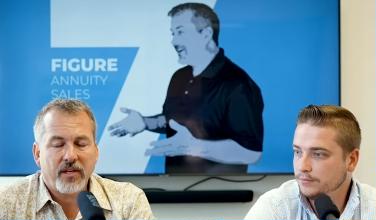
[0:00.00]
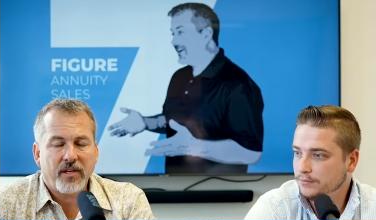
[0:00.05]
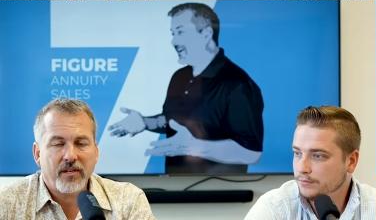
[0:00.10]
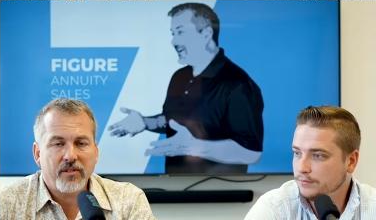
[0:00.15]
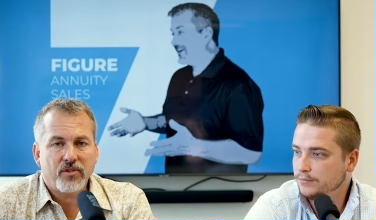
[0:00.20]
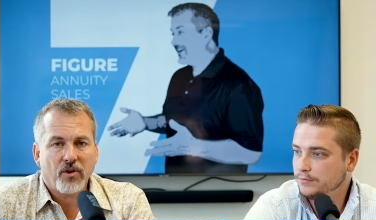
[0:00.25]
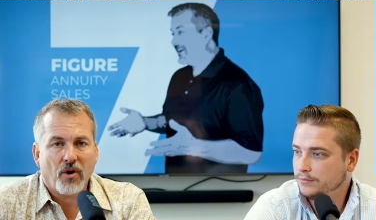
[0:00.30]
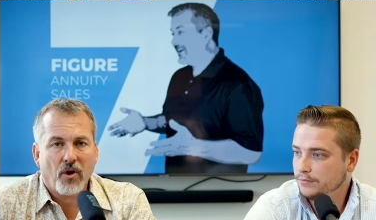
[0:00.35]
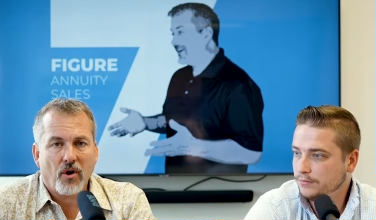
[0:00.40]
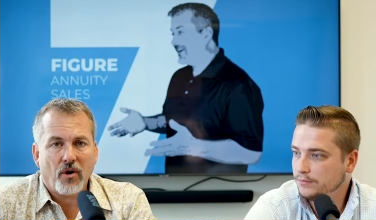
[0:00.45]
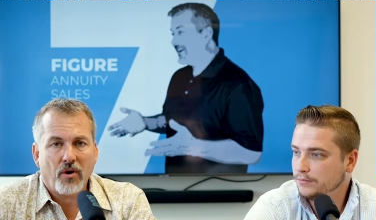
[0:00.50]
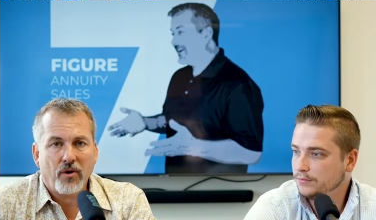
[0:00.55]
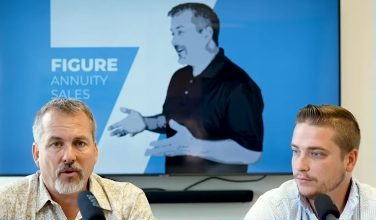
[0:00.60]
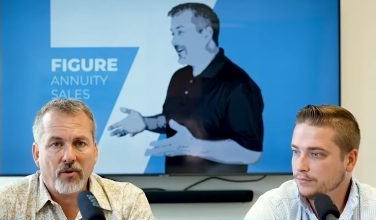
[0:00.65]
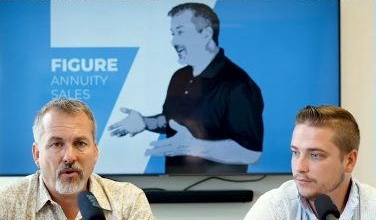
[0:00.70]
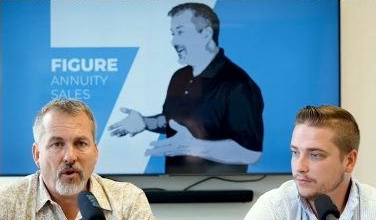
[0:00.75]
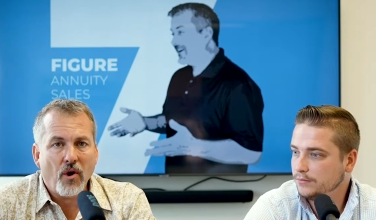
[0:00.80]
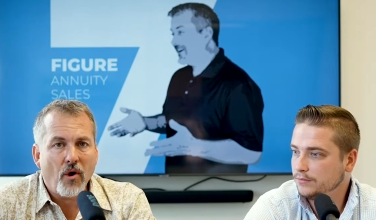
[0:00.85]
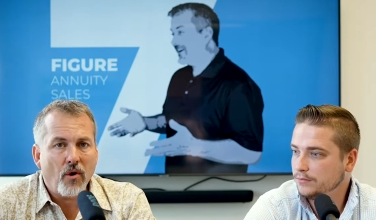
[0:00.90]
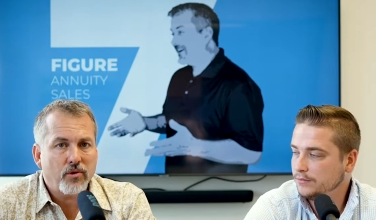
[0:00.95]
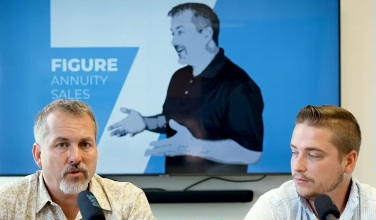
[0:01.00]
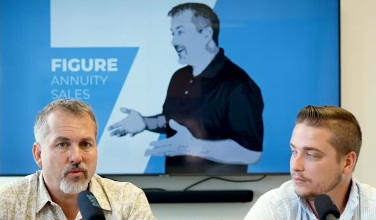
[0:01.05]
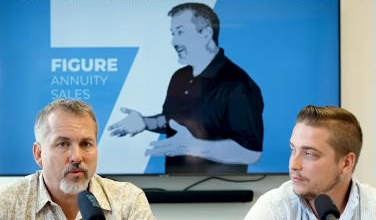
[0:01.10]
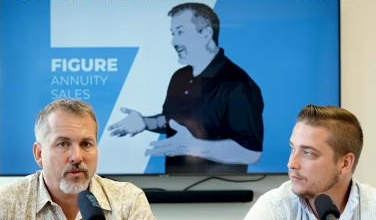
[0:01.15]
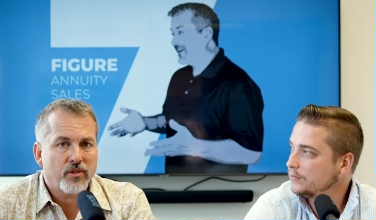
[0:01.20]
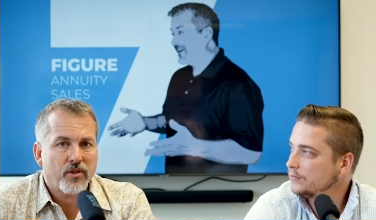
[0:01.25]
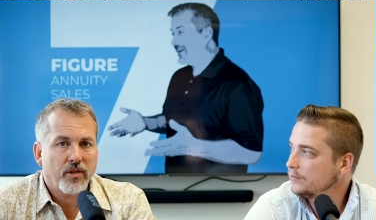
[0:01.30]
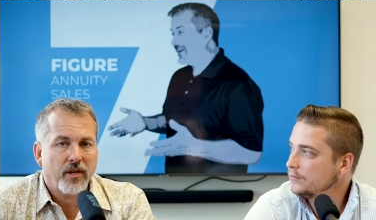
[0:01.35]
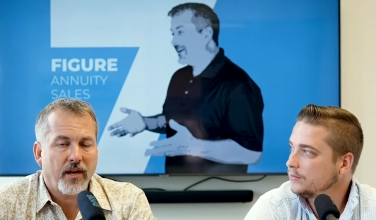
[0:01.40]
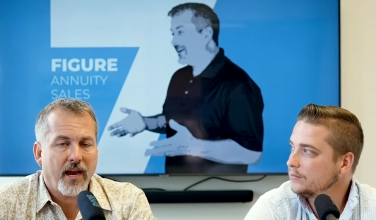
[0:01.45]
Speaker 1: he's knows
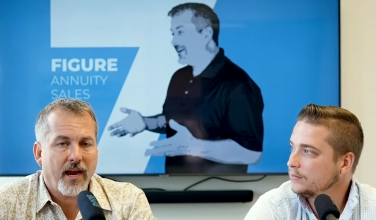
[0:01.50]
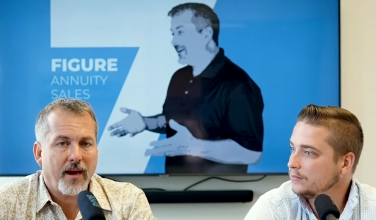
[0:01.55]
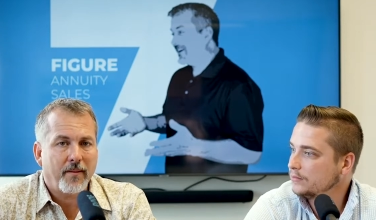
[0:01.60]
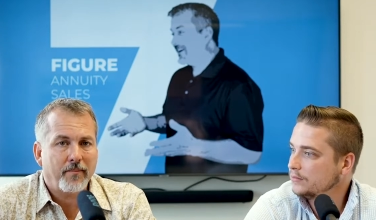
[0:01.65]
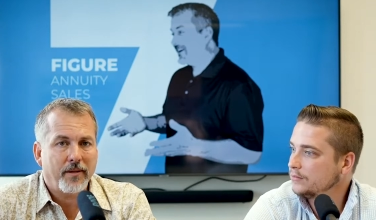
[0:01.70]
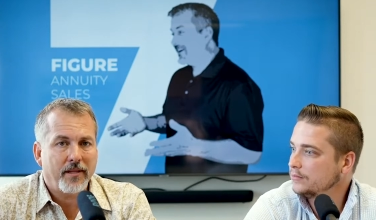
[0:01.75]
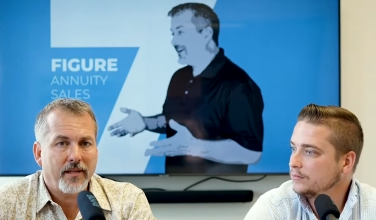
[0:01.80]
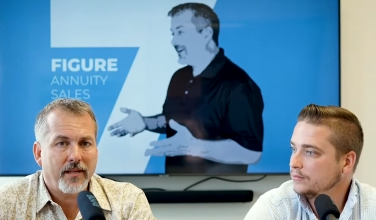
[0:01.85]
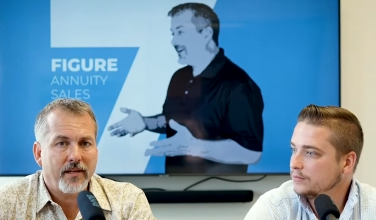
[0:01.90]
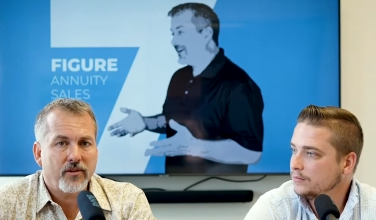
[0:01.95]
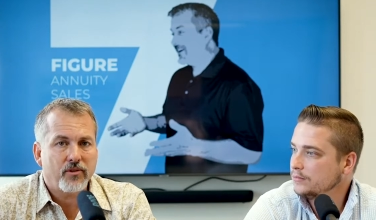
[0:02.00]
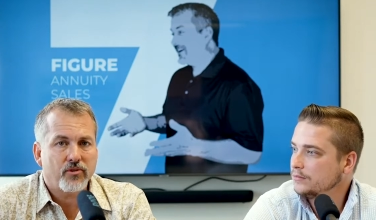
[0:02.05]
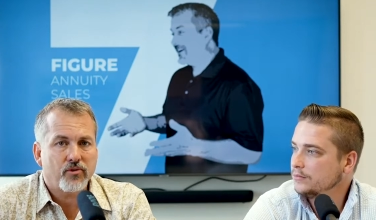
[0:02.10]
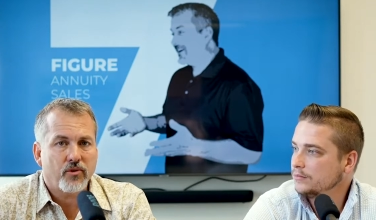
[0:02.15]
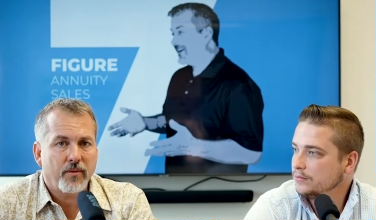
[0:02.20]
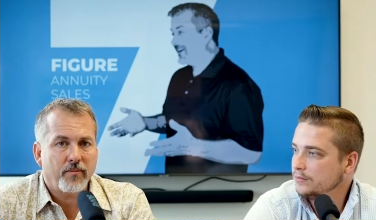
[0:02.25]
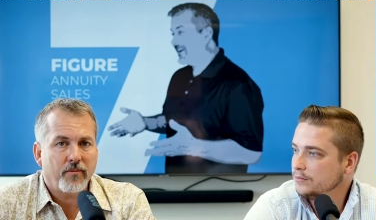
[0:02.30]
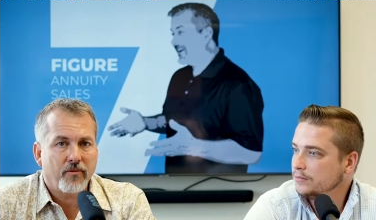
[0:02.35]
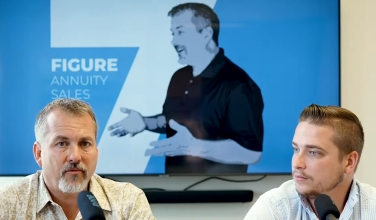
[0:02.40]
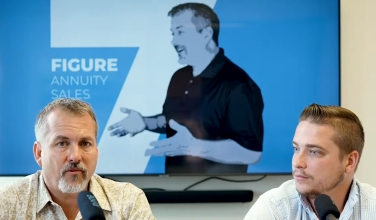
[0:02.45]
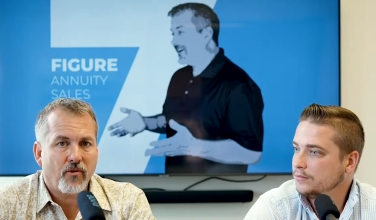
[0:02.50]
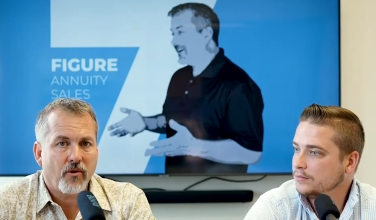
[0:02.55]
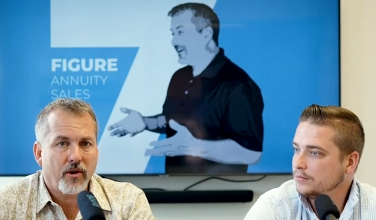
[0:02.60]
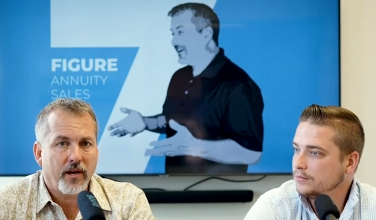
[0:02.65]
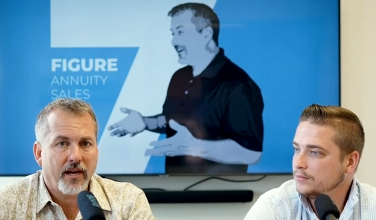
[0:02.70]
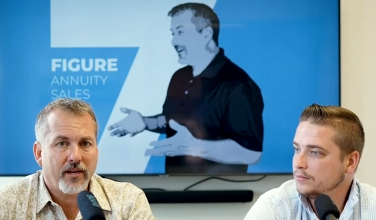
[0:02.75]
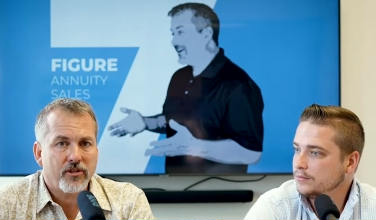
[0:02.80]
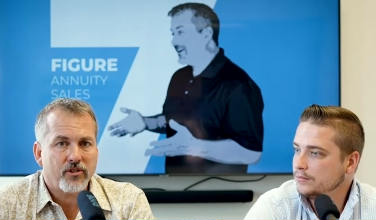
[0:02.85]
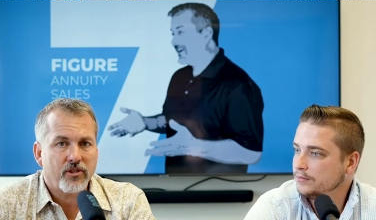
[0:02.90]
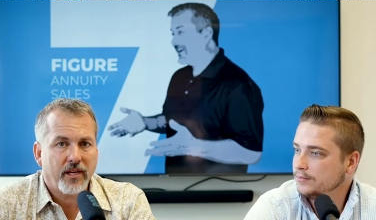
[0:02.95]
what's going to happen in the industry before it
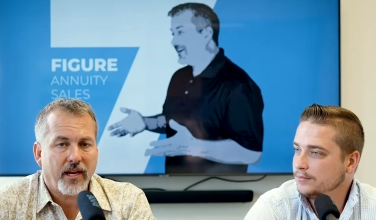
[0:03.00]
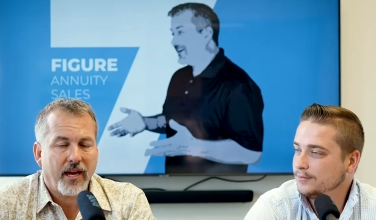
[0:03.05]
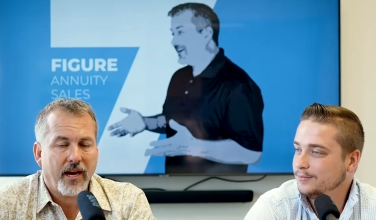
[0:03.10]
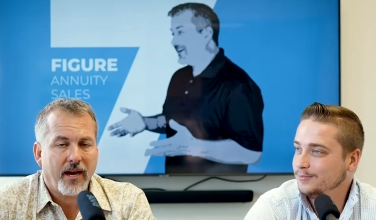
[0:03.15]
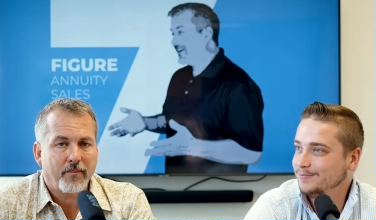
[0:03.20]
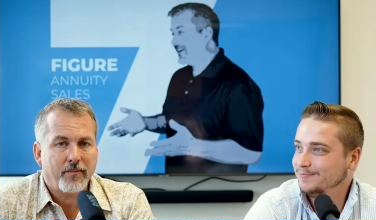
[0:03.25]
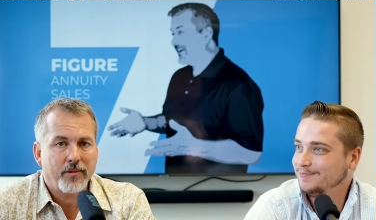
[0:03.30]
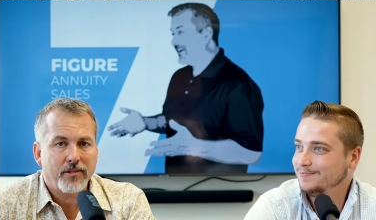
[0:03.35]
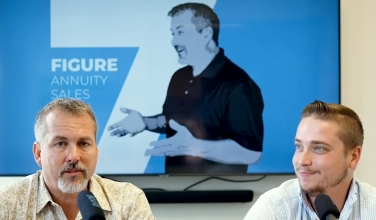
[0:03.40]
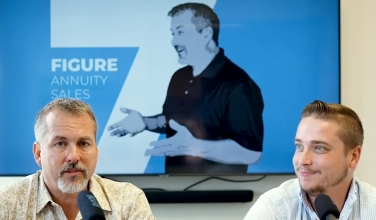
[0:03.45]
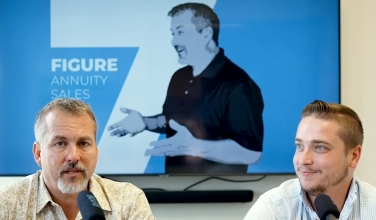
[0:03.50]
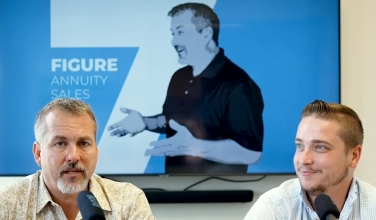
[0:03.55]
actually happens,